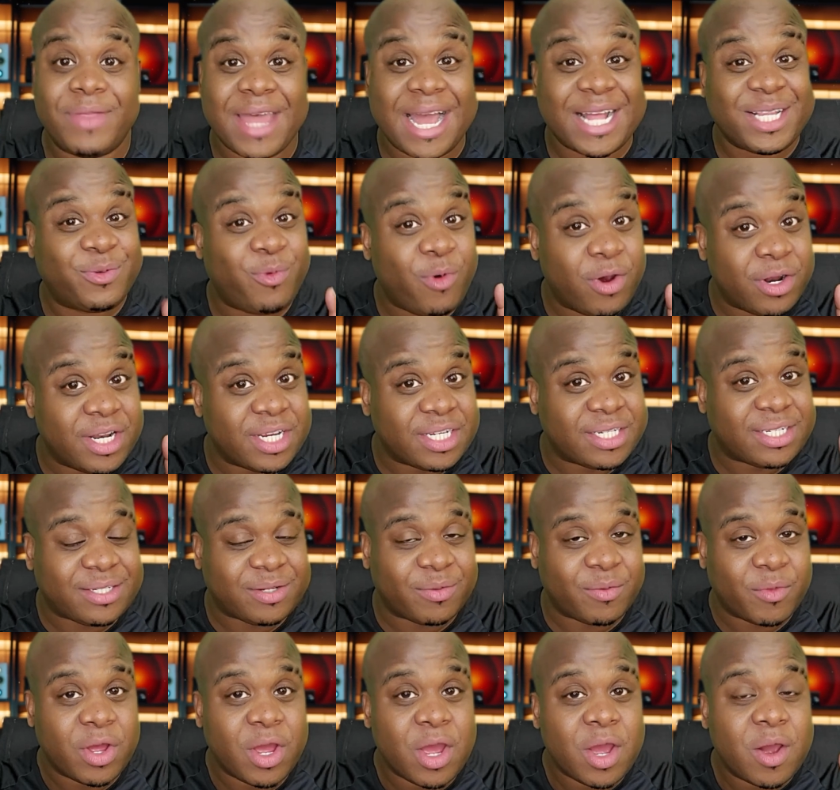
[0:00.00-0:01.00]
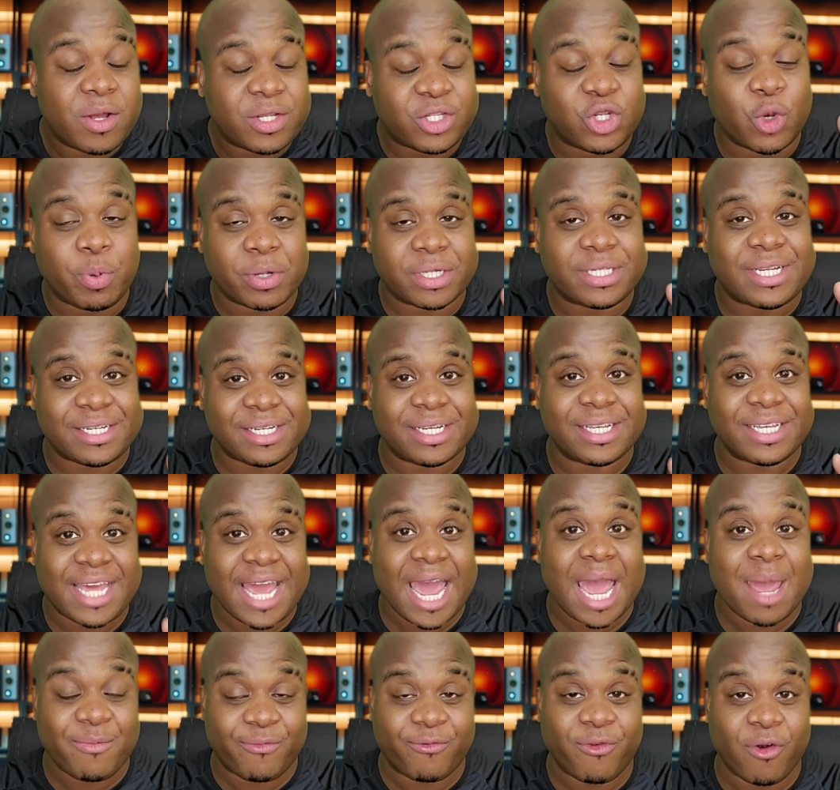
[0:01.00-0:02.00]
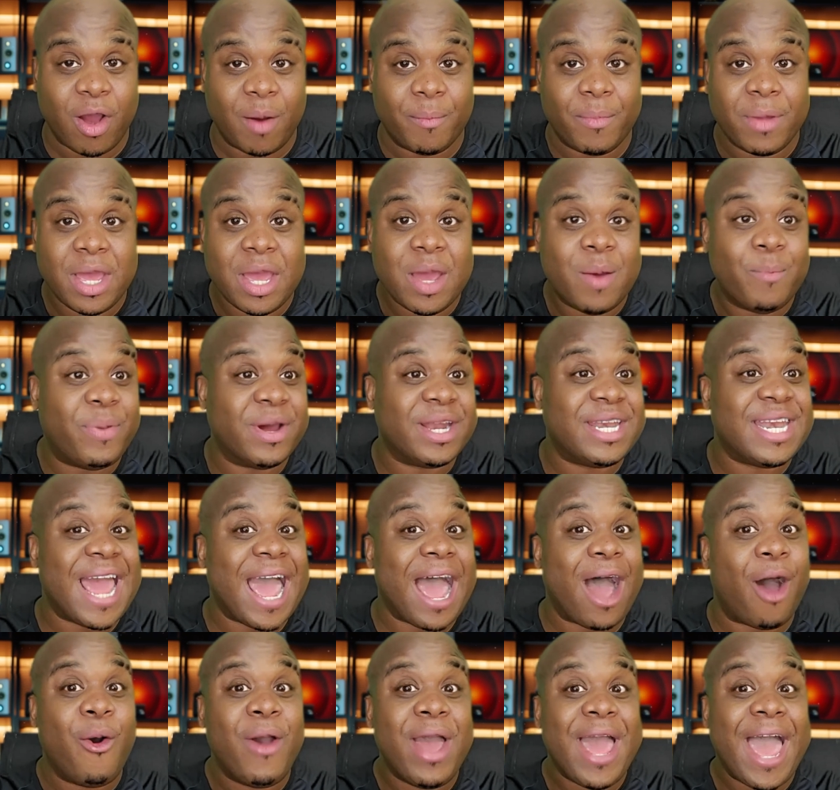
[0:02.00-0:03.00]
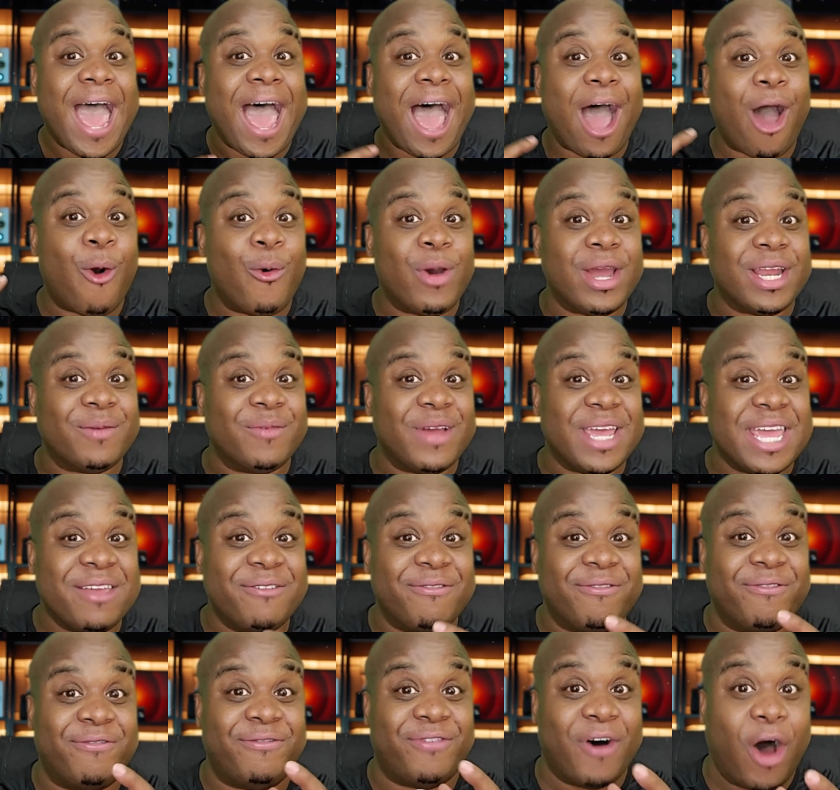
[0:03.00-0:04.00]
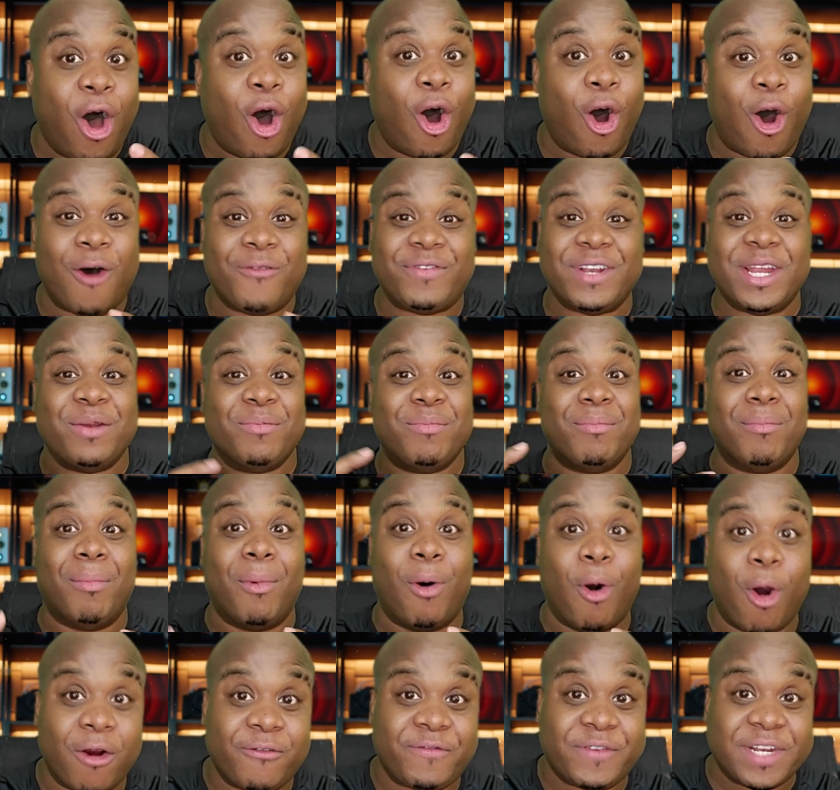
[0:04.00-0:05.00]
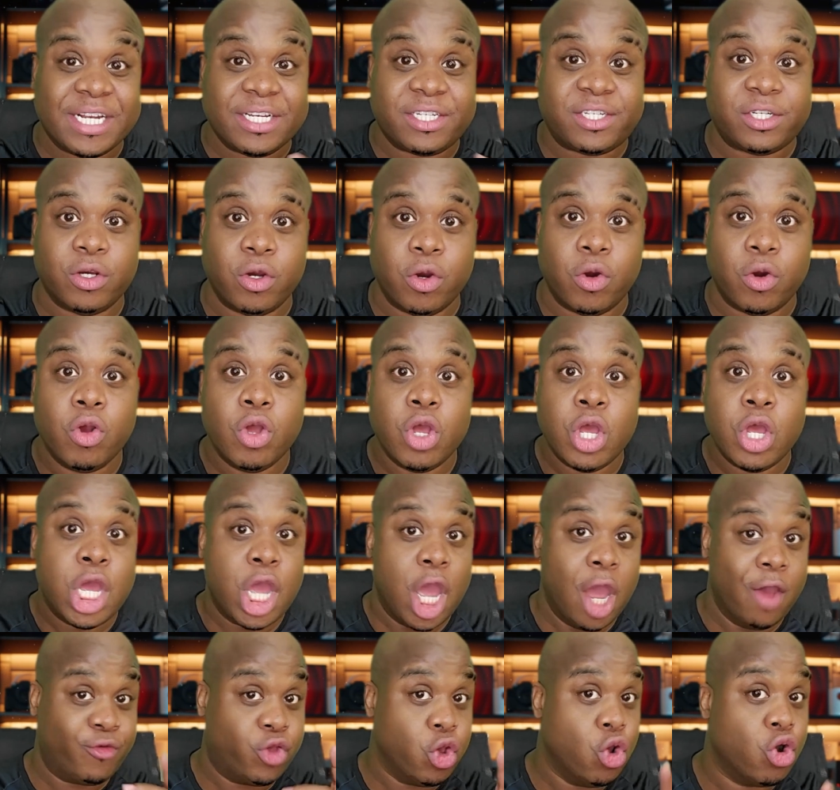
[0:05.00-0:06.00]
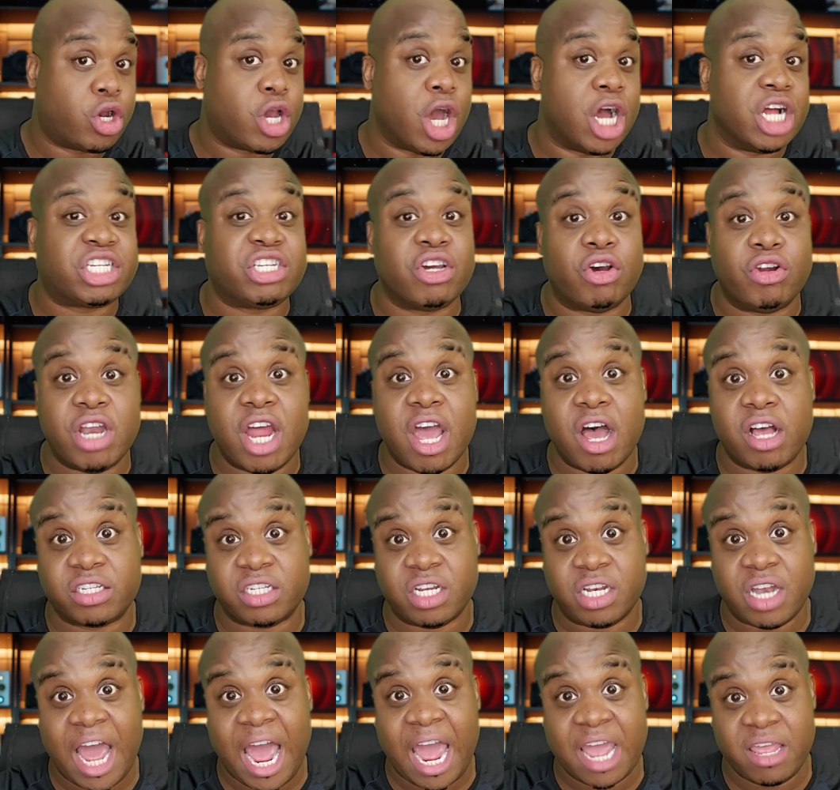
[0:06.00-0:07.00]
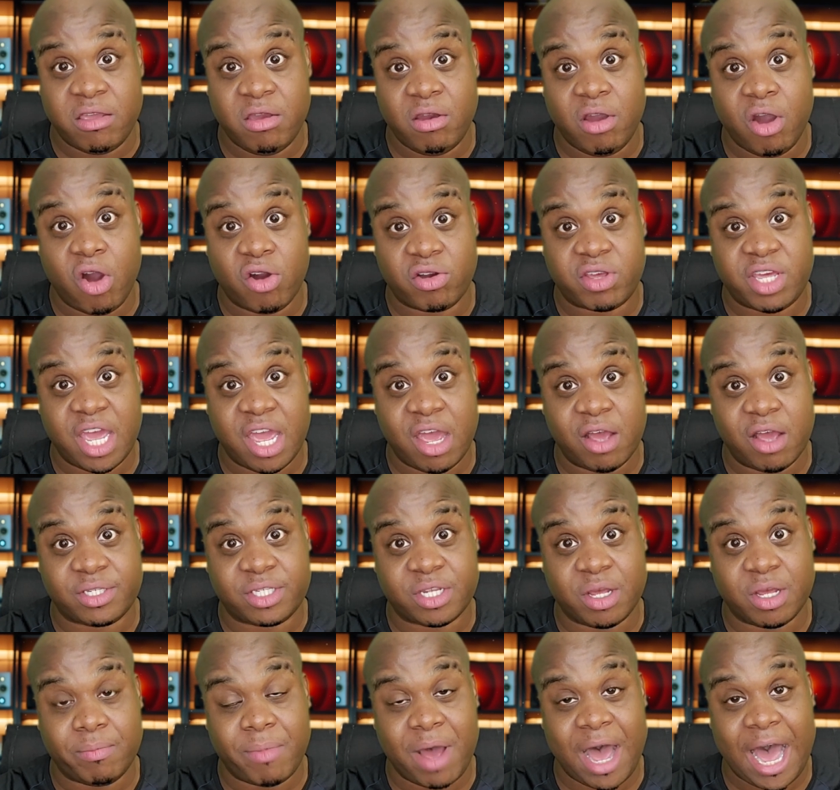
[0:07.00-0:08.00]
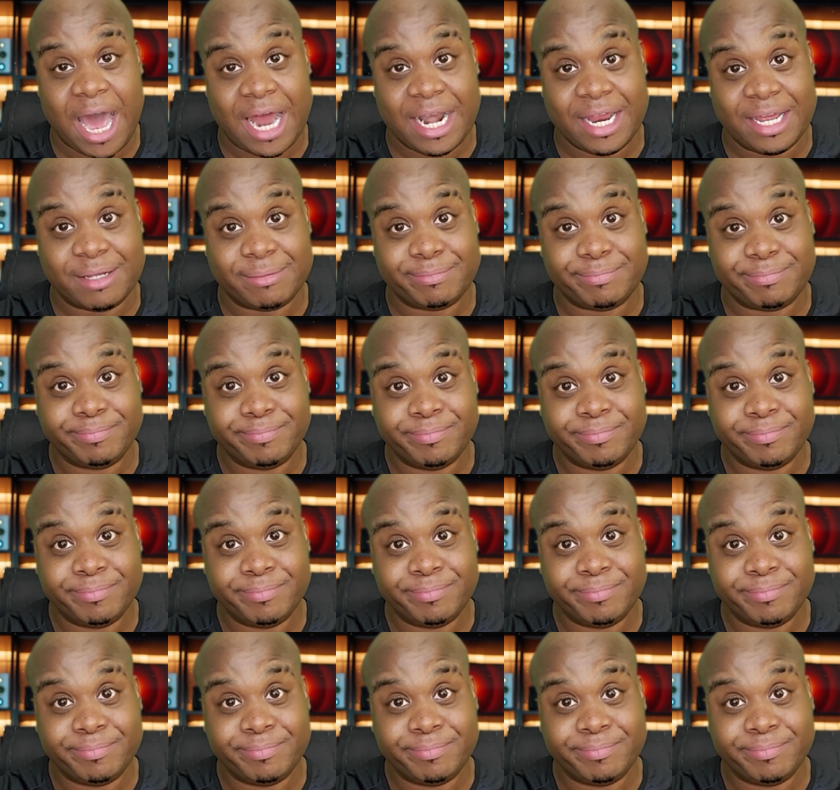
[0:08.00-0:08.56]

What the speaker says: That's where this superstition came from. But now, how it evolved and morphed into, if you cut your nails at night, you're going to kill somebody.